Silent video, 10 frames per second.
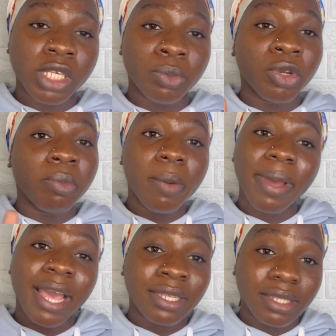But remember,
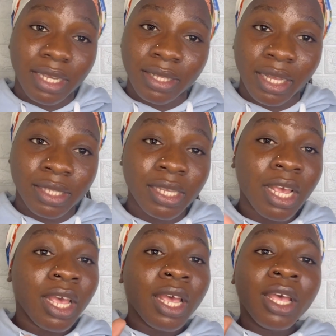I said that
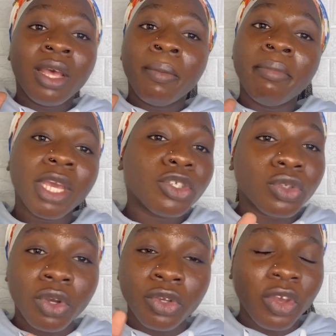make
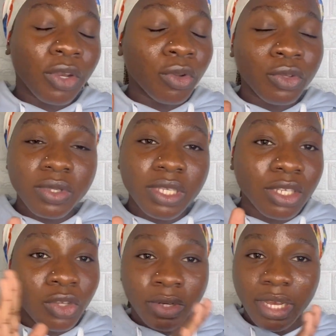sure you are not using
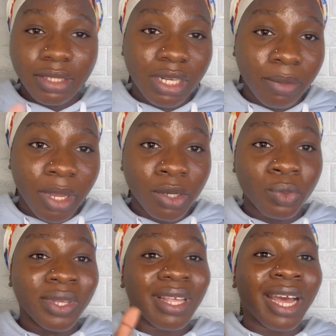your niacinamide
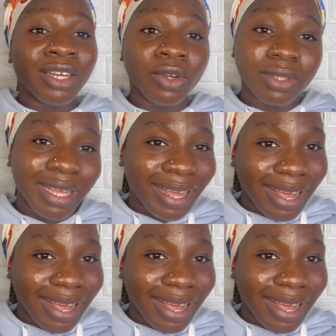with another